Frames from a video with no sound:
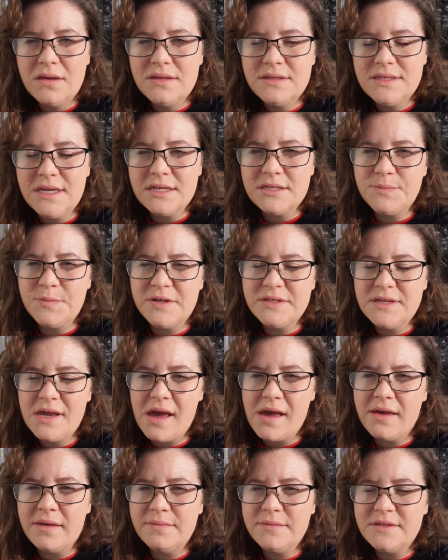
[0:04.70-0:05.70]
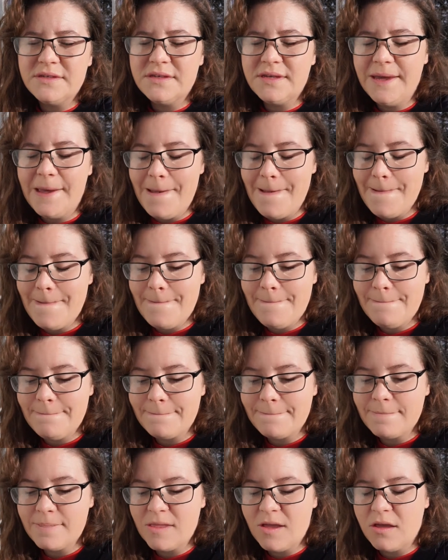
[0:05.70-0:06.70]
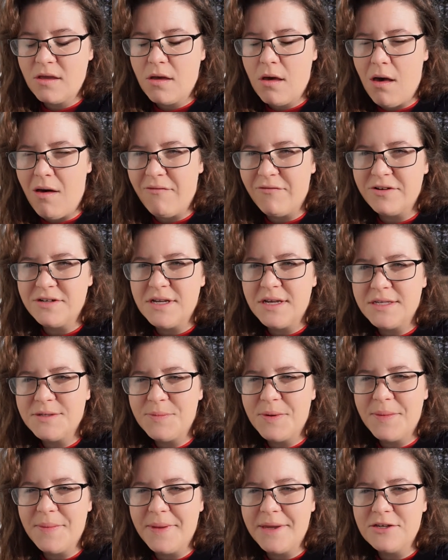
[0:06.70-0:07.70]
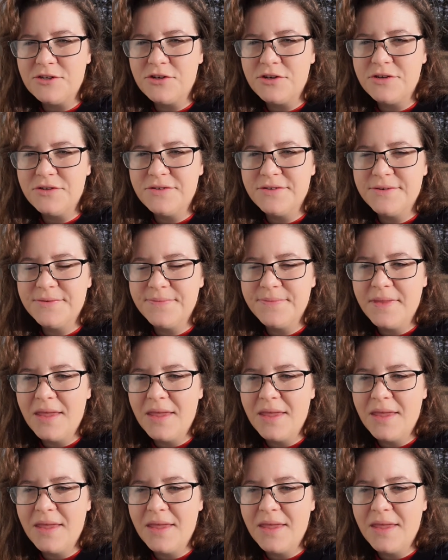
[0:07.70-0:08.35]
Desperate times call for desperate measures.